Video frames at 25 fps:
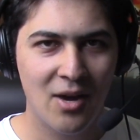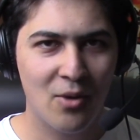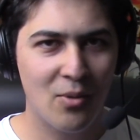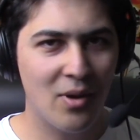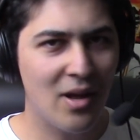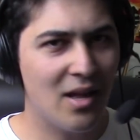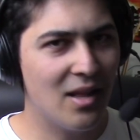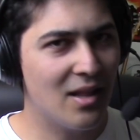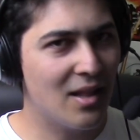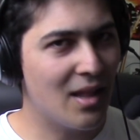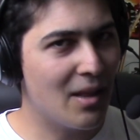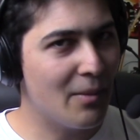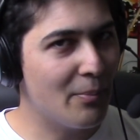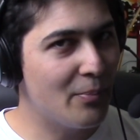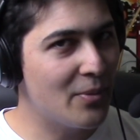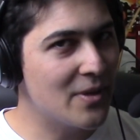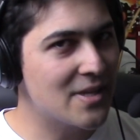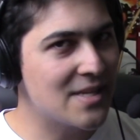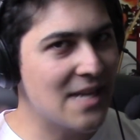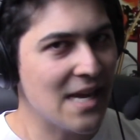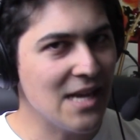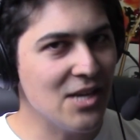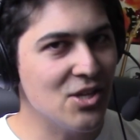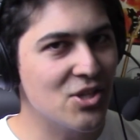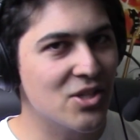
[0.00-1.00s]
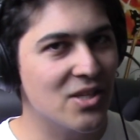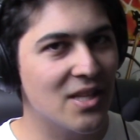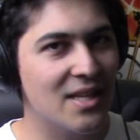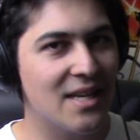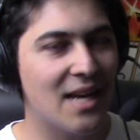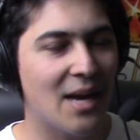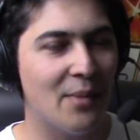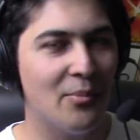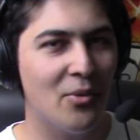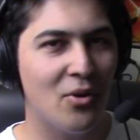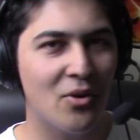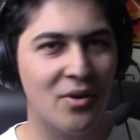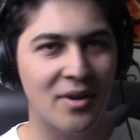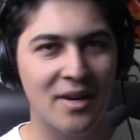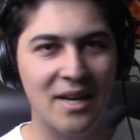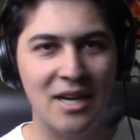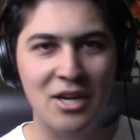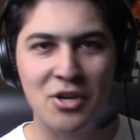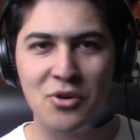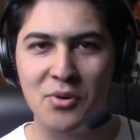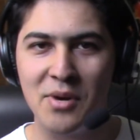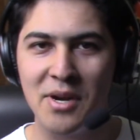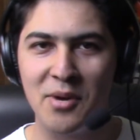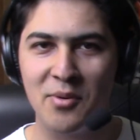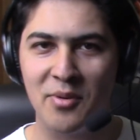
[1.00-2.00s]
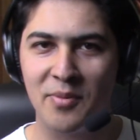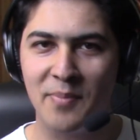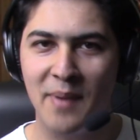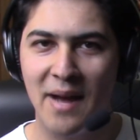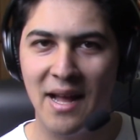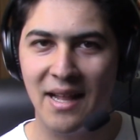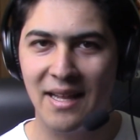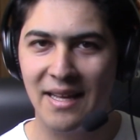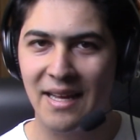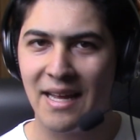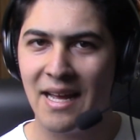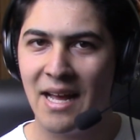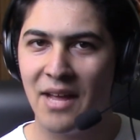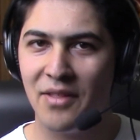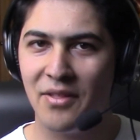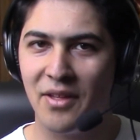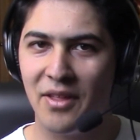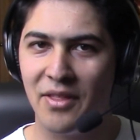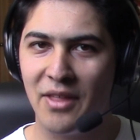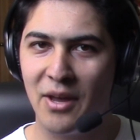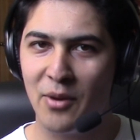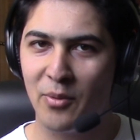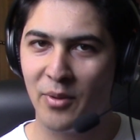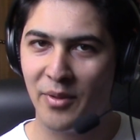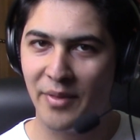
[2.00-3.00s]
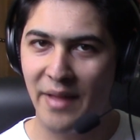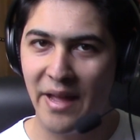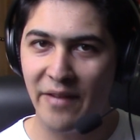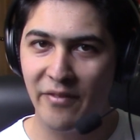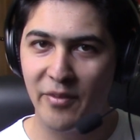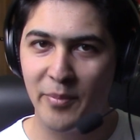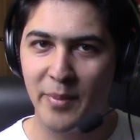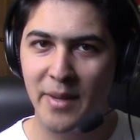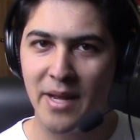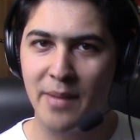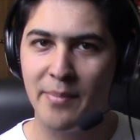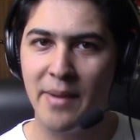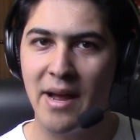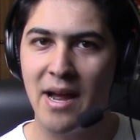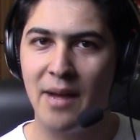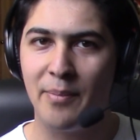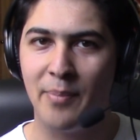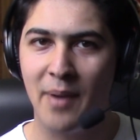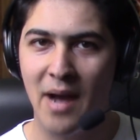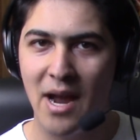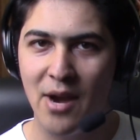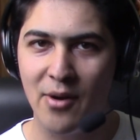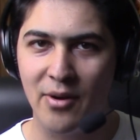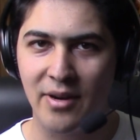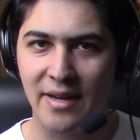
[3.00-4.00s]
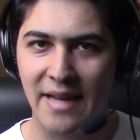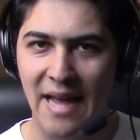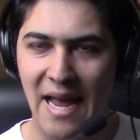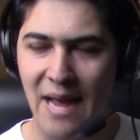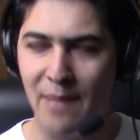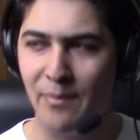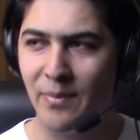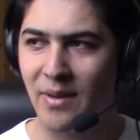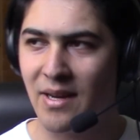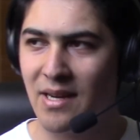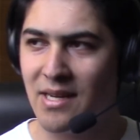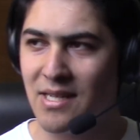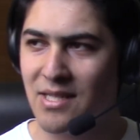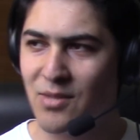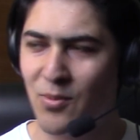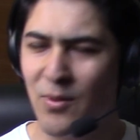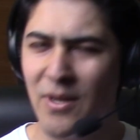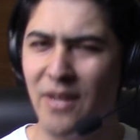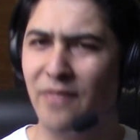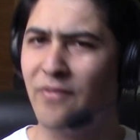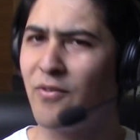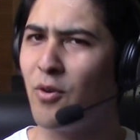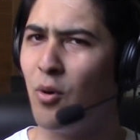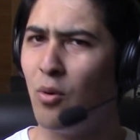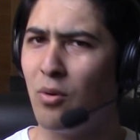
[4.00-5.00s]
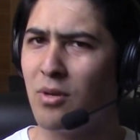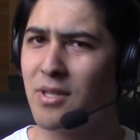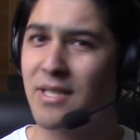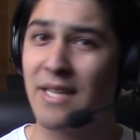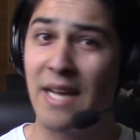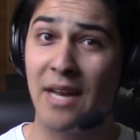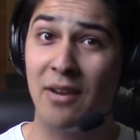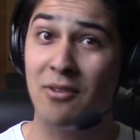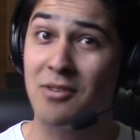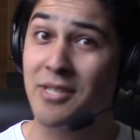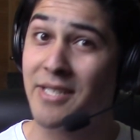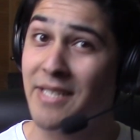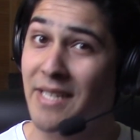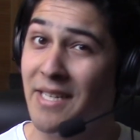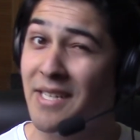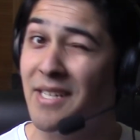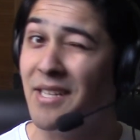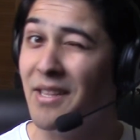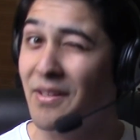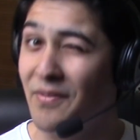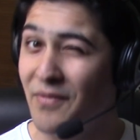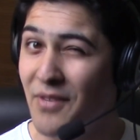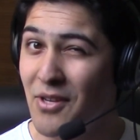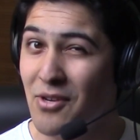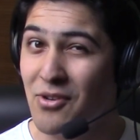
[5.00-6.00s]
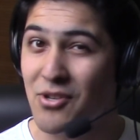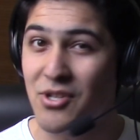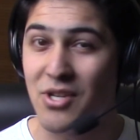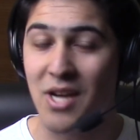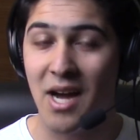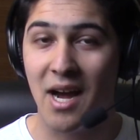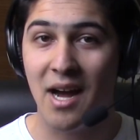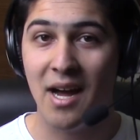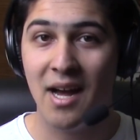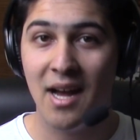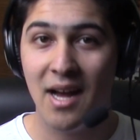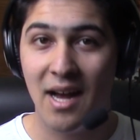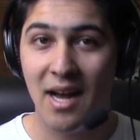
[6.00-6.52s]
Well, potentially I'm not going to agree with Bally that there will never be a better pirate game, because we of course cannot see into the future.